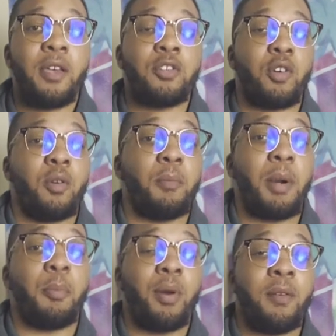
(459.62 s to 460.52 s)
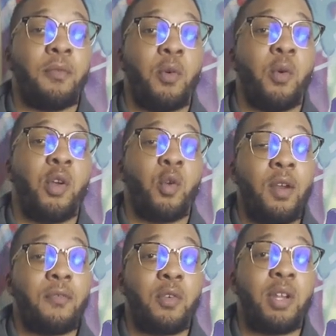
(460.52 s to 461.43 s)
So, but Printful, in order
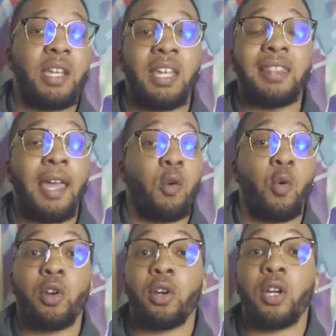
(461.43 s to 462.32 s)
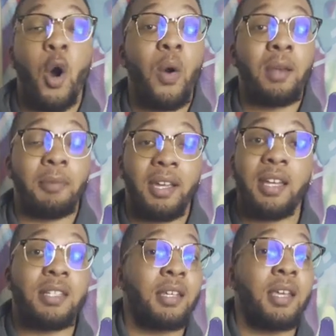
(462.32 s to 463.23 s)
for you to get that order going,
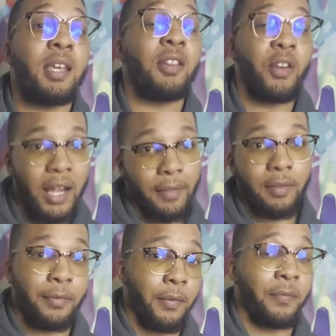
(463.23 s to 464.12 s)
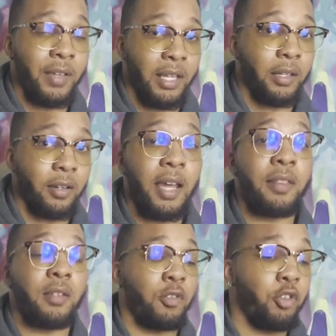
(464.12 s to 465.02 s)
because they're going to have to fulfill it, they're going to have
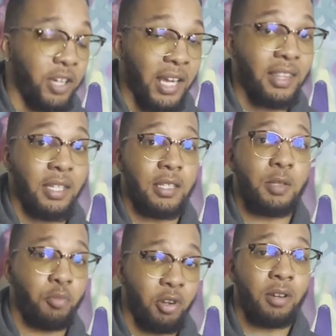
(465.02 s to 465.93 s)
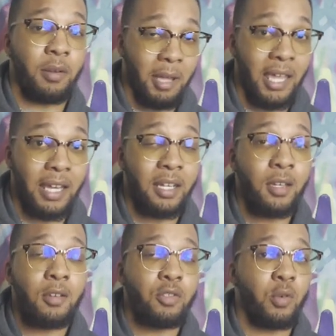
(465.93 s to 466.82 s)
to create this. It's print on demand.
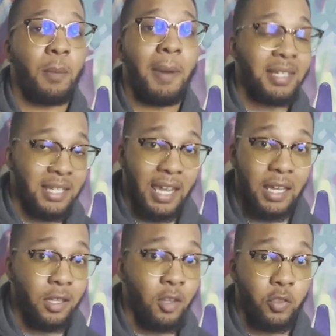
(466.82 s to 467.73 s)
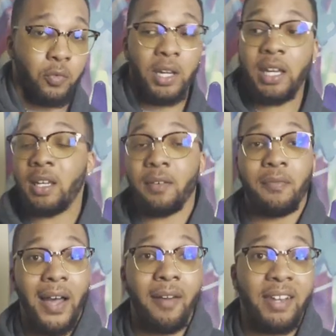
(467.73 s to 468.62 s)
So it might take three to
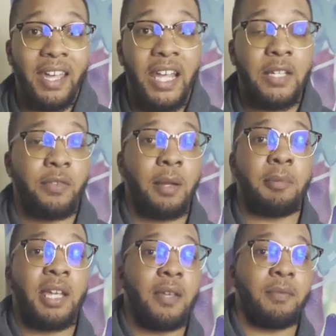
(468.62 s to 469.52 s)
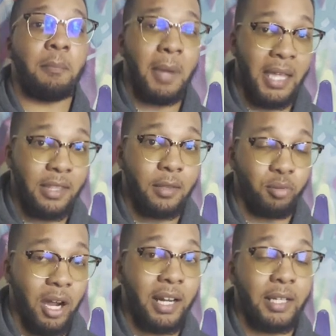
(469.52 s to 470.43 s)
five days for them to even make the
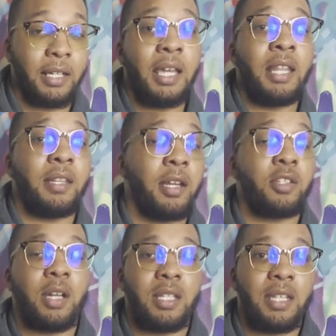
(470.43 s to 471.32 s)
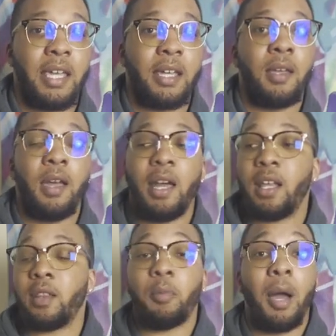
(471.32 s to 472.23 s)
product. Then it's going to take
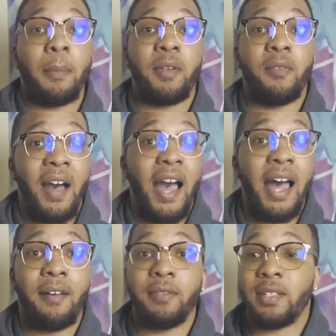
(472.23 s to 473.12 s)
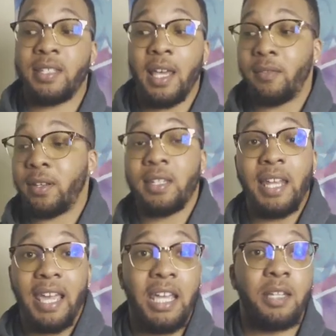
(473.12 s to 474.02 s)
another probably five, to seven
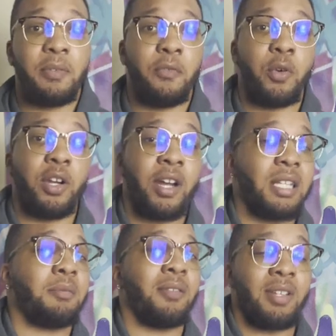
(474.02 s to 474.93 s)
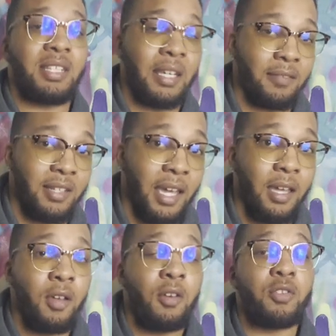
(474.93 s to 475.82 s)
days before your customer receives that.
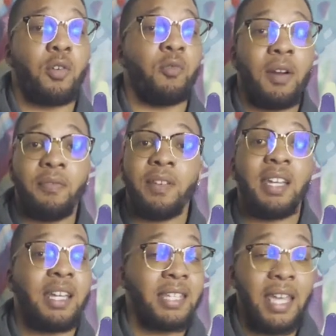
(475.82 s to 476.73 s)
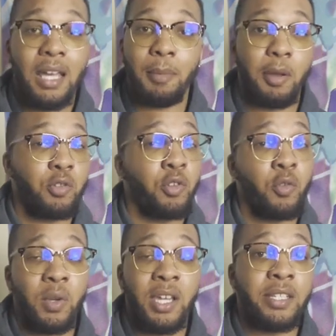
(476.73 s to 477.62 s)
So roughly, it can take about two
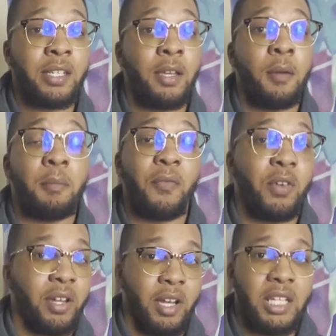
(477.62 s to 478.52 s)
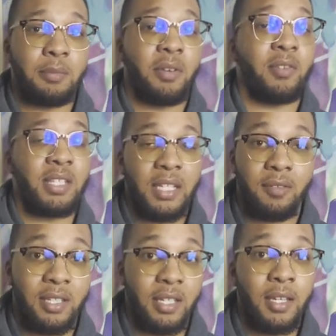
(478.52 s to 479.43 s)
weeks before your customer receives it.